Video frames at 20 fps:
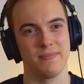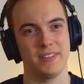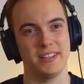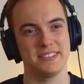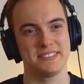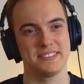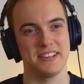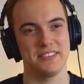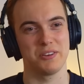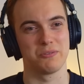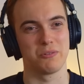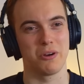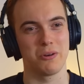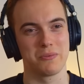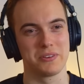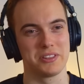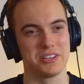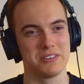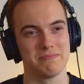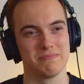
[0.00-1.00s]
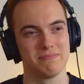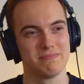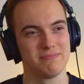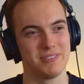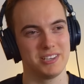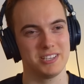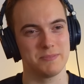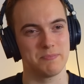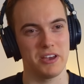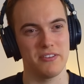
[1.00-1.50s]
Like, there's nothing wrong with him.
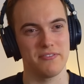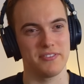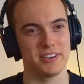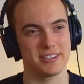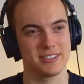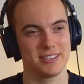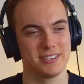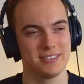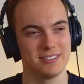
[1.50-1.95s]
He's perfect.